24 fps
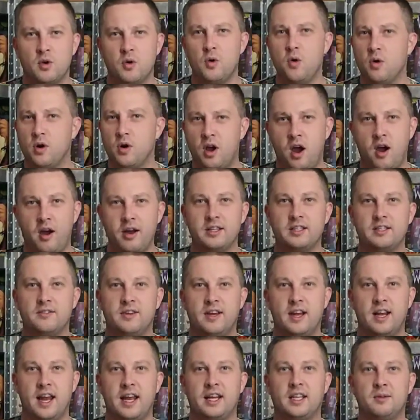all kinds of
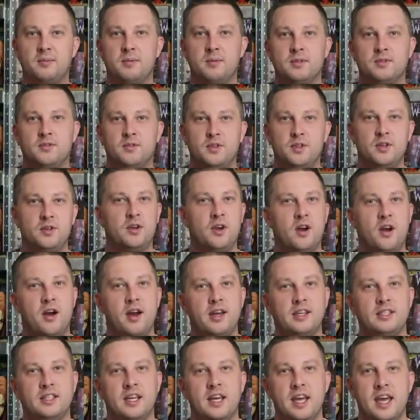collectibles for you
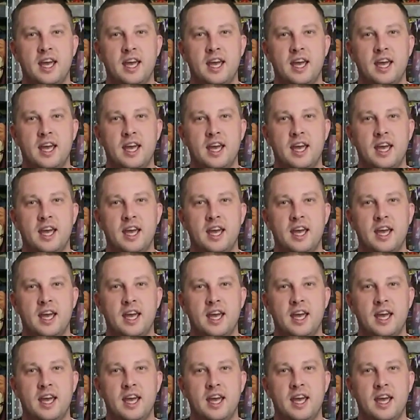guys